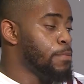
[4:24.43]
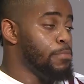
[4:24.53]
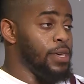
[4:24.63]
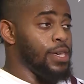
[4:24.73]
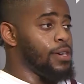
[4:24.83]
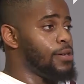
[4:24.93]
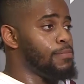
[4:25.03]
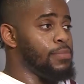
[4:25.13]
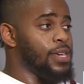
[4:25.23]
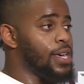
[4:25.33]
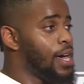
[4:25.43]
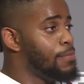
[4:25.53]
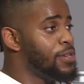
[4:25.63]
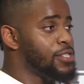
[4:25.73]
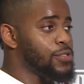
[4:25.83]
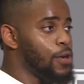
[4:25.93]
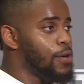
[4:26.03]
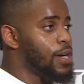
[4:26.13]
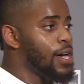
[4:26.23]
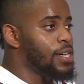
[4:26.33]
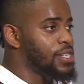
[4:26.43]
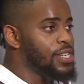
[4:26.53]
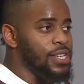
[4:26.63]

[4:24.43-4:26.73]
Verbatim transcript: Big, big guy, big strong guy.